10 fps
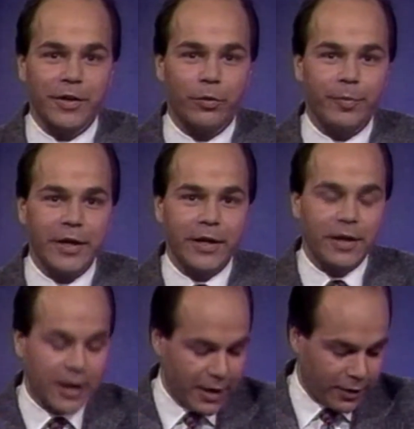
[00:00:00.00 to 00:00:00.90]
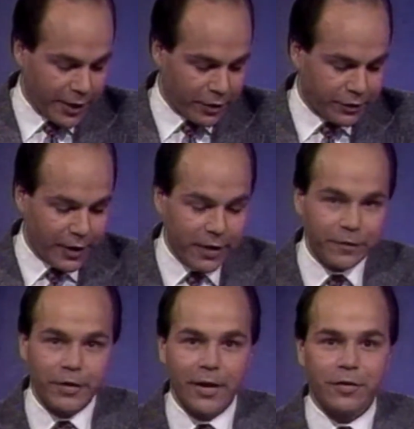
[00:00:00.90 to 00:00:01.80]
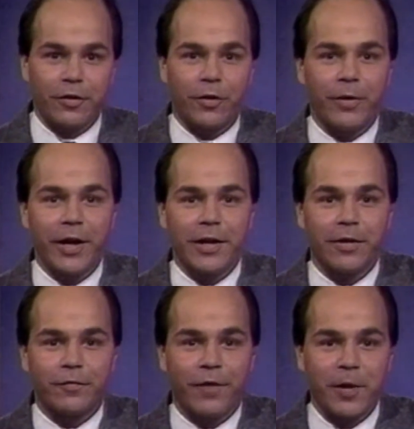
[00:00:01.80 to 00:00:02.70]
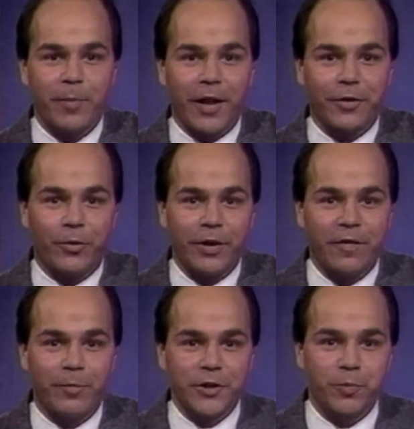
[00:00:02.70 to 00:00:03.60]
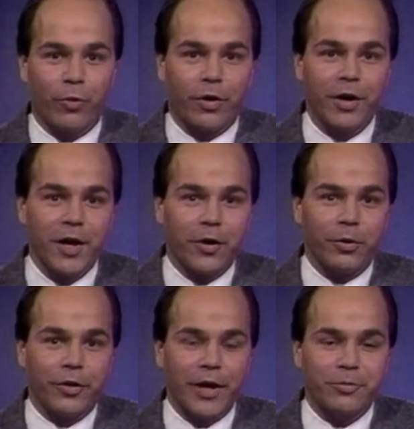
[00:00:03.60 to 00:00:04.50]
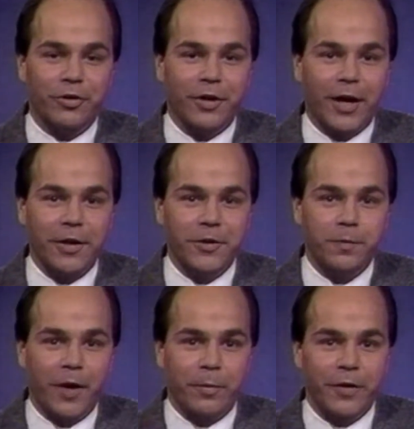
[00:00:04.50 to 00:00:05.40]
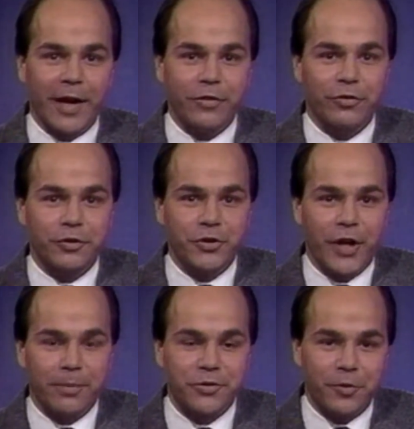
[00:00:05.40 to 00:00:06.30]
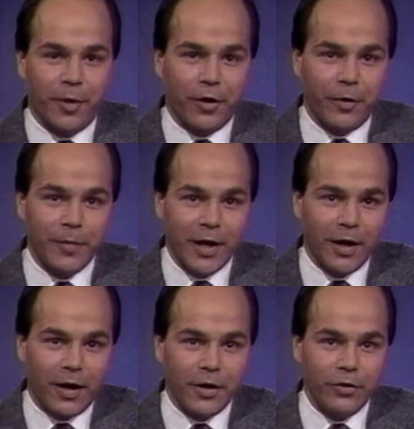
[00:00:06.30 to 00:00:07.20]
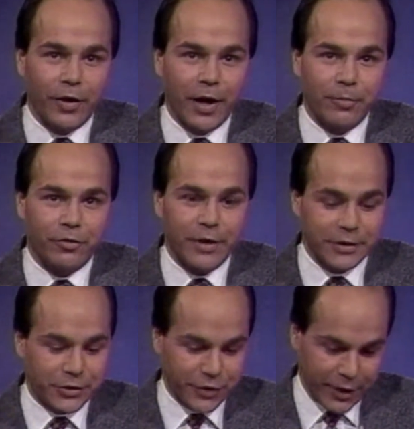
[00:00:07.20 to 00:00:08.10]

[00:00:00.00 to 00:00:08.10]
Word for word: Uh, they will be in later tonight if they're not there already. And Frank Malico will have much more with the New Hampshire College Penmen, the national champs, tomorrow on New Hampshire at